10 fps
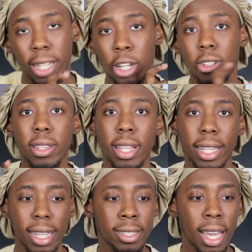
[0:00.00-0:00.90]
there's a
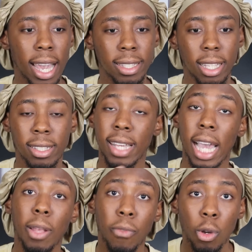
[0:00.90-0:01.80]
link that says
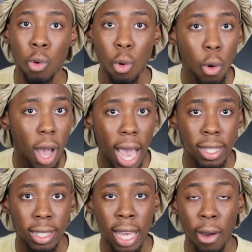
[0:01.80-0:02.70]
sign up for a Google
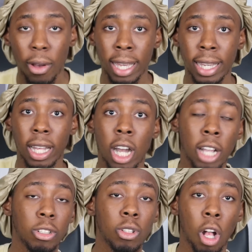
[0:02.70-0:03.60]
Ads account and get a
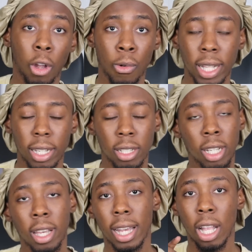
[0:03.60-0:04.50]
$100 credit.
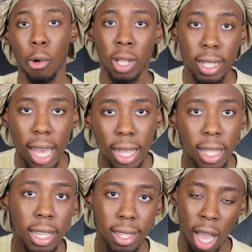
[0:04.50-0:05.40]
And I'll click that
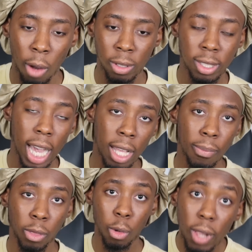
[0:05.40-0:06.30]
link. I'll sign
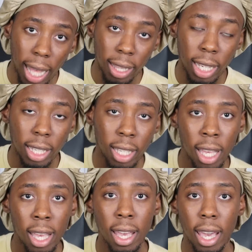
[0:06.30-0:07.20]
up through that link.
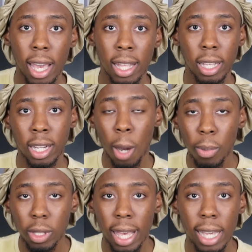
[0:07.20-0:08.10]
In a
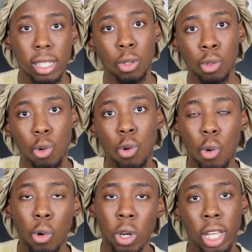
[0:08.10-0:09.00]
couple days, Google
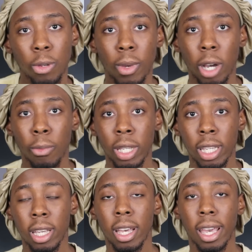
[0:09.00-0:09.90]
will email
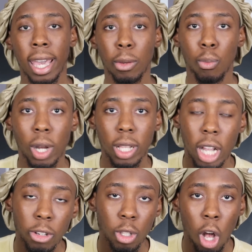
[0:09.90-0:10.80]
me a
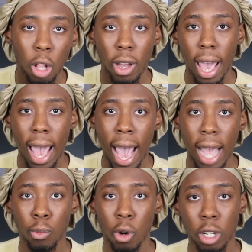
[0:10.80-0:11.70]
$100
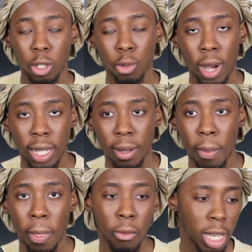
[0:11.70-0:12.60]
AdWords credit,
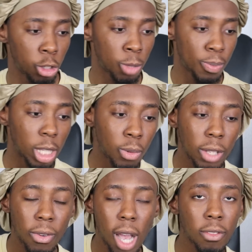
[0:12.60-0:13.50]
right? You spend
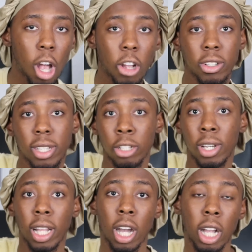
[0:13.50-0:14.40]
$25 and you
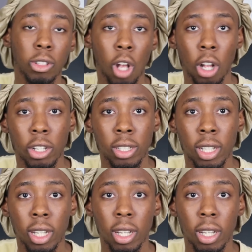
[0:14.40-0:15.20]
get $100